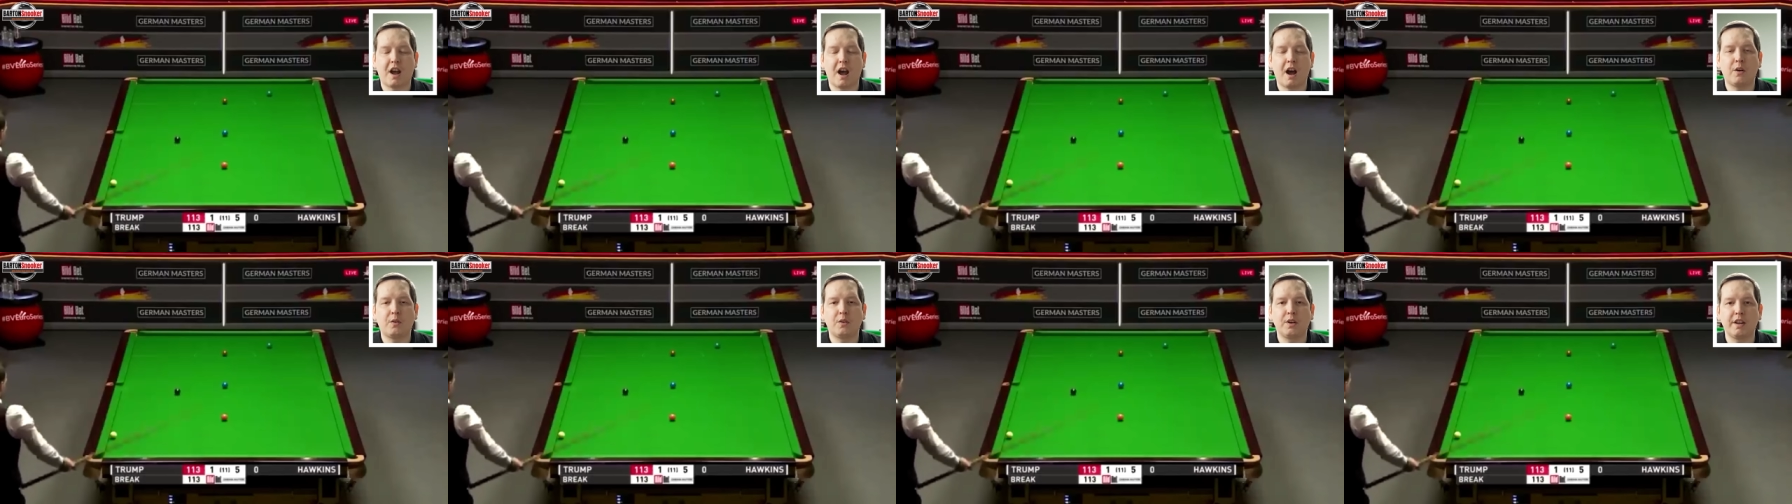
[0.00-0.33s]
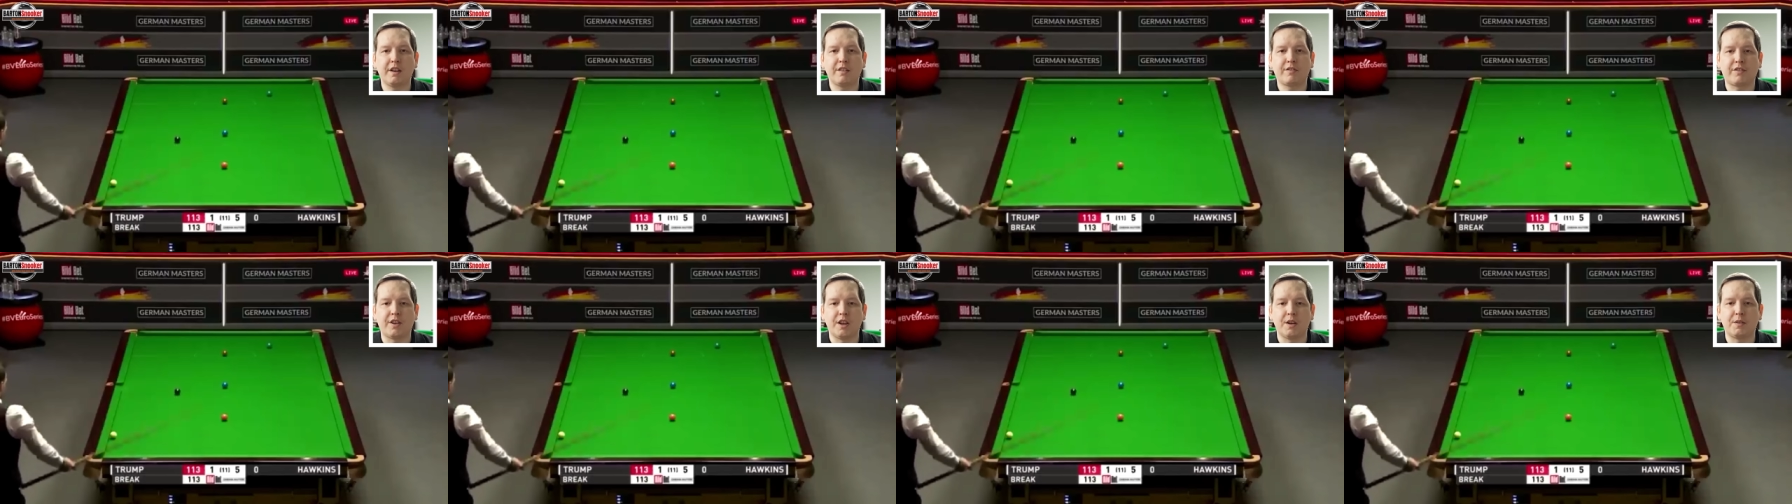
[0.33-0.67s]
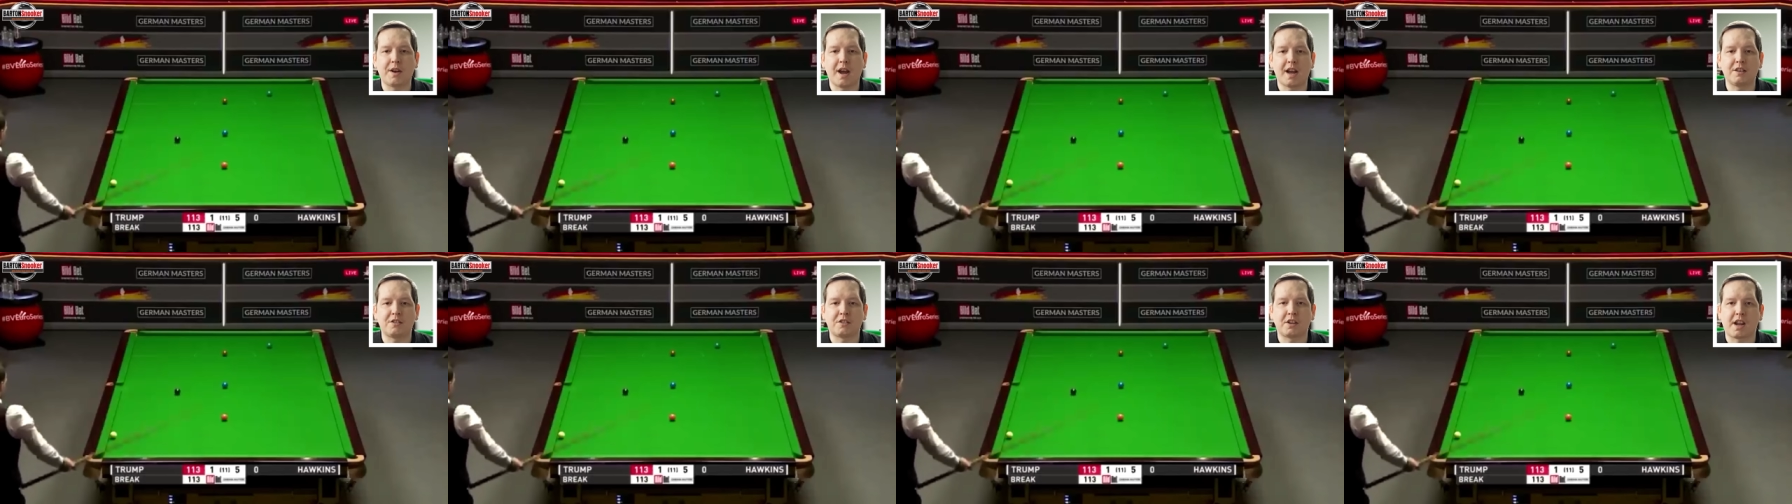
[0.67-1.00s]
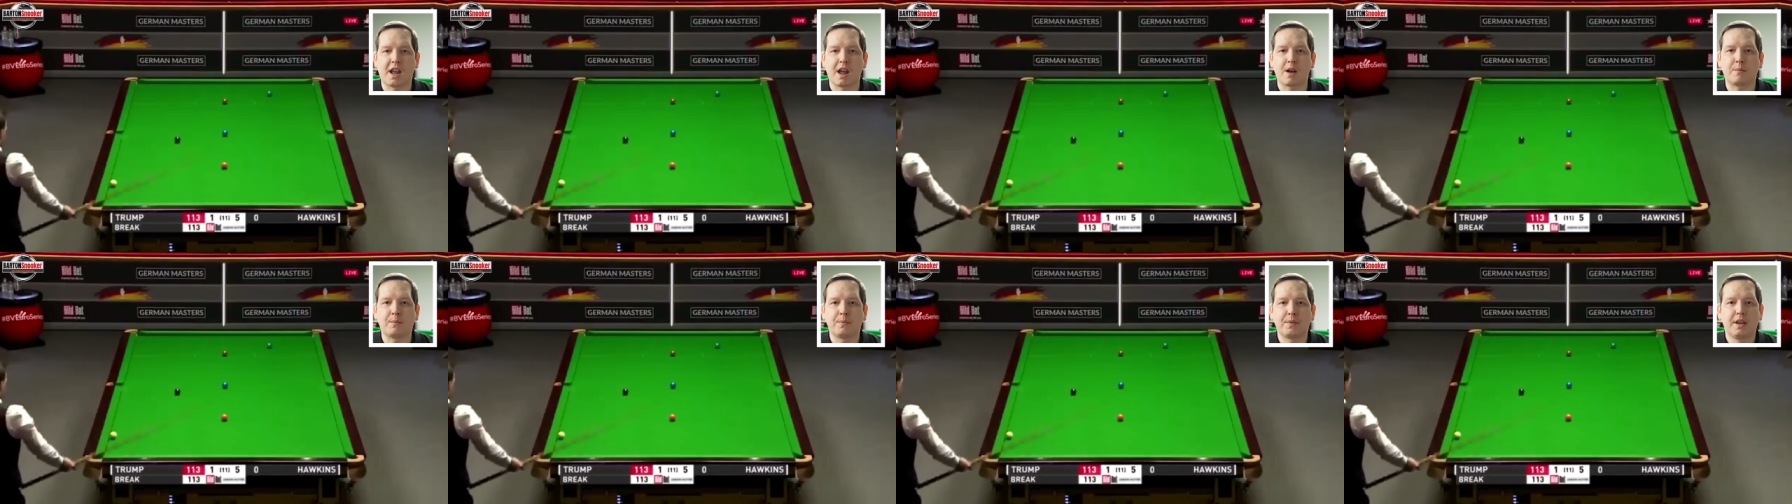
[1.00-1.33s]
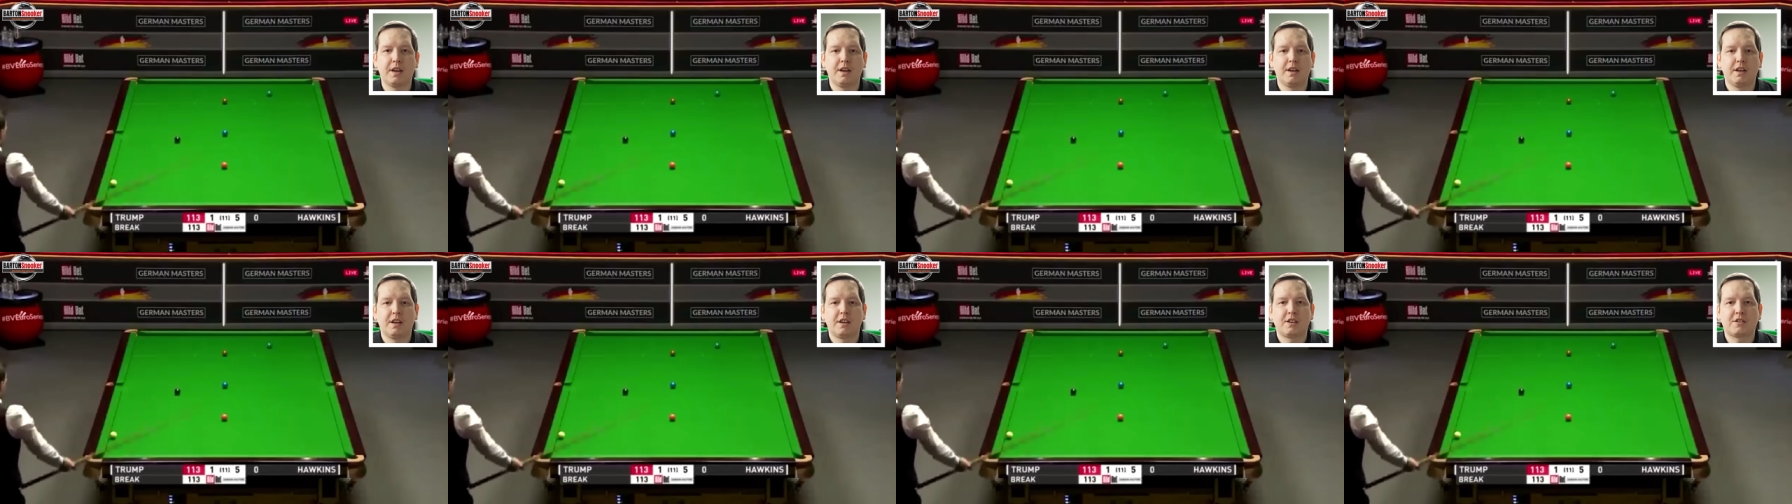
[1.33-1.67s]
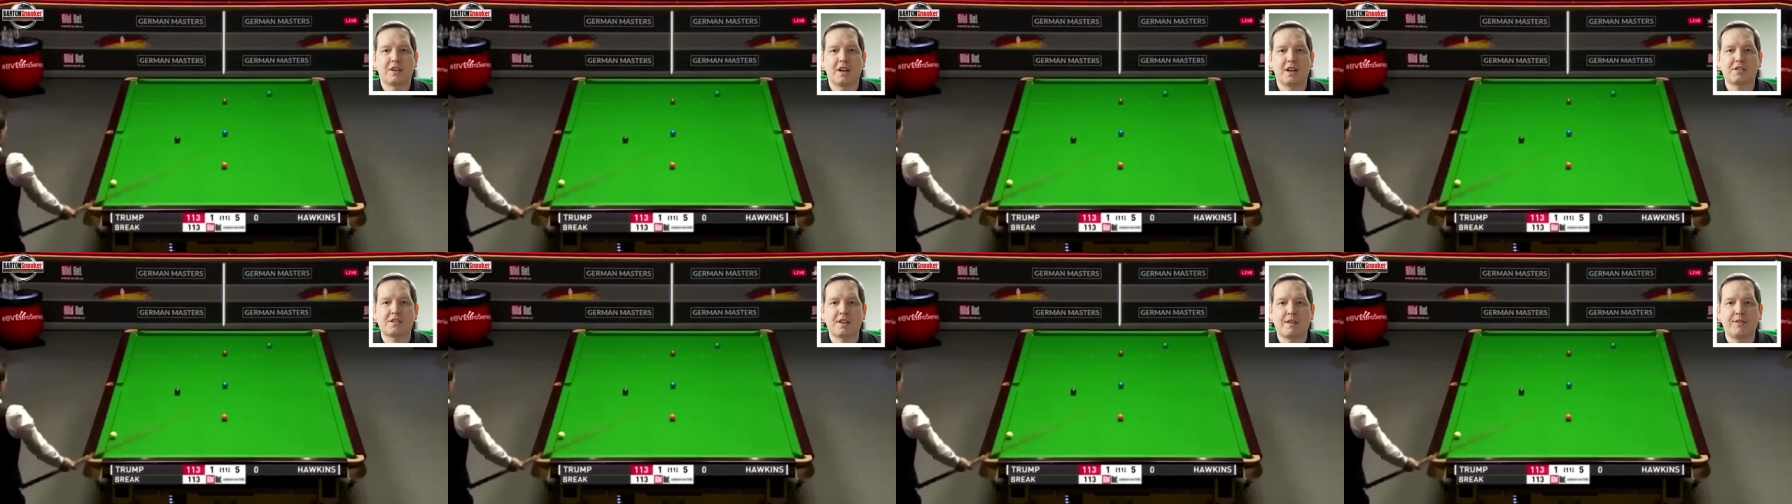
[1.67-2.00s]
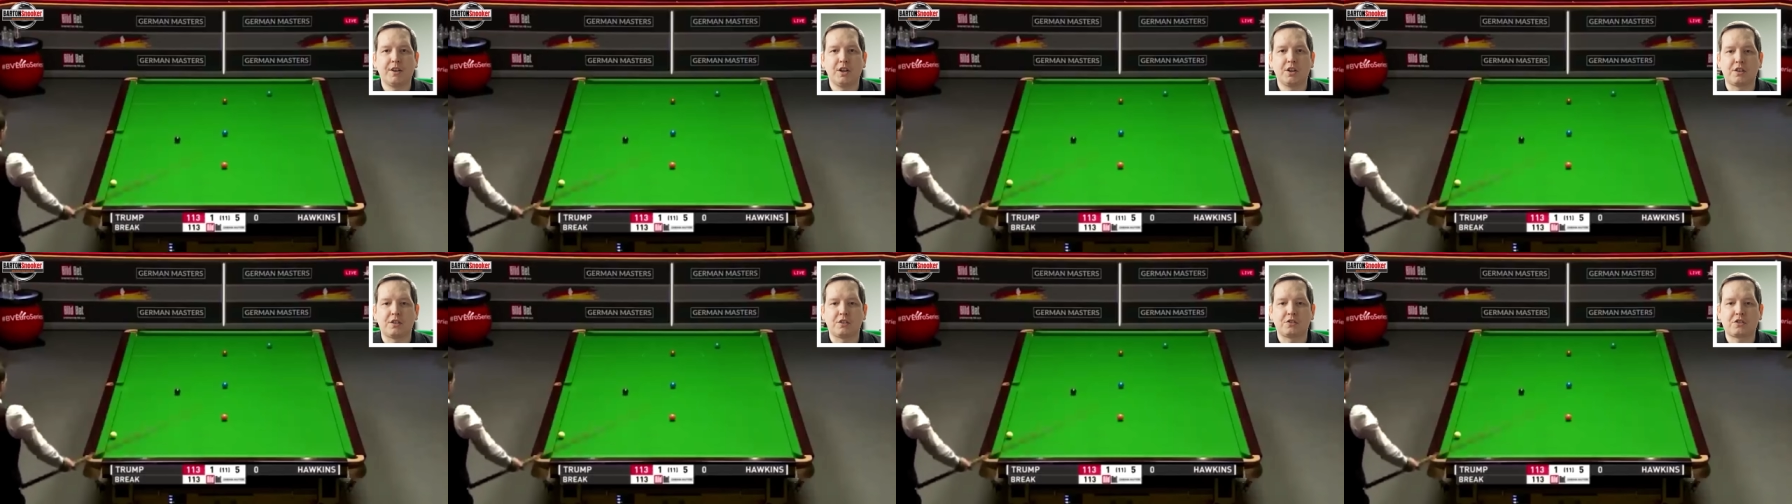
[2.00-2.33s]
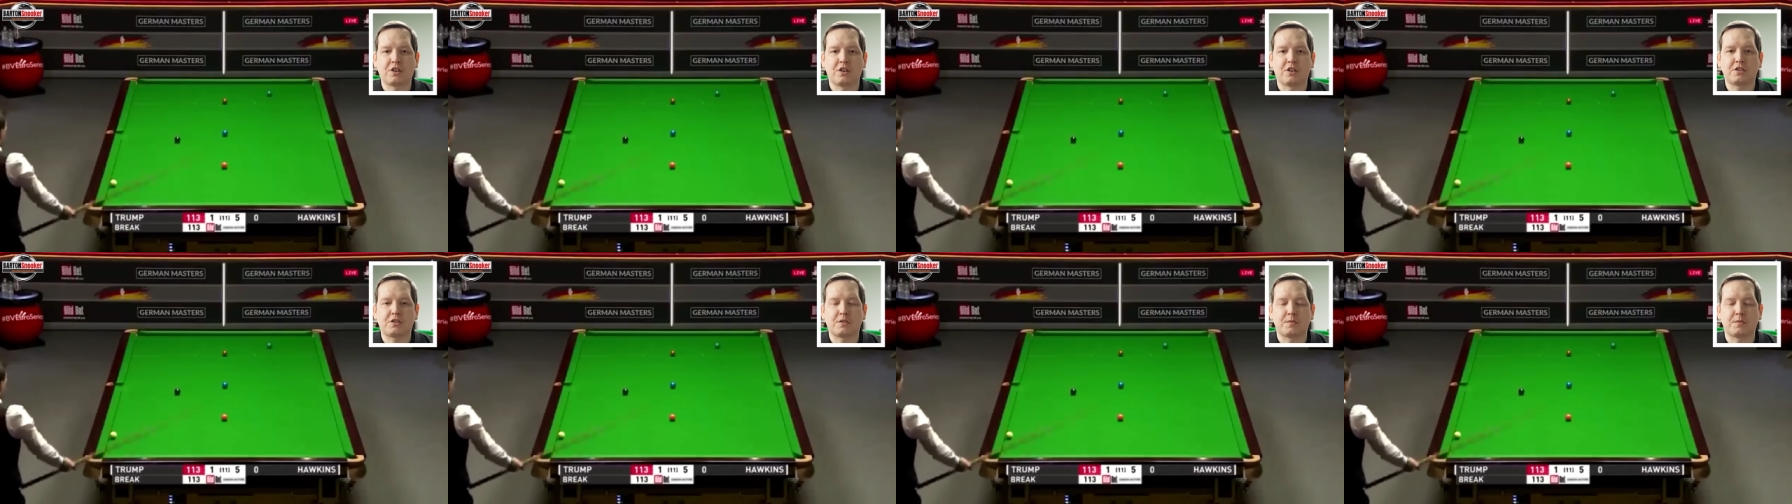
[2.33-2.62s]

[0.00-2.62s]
only a few days ago. So let's have a look at the shot.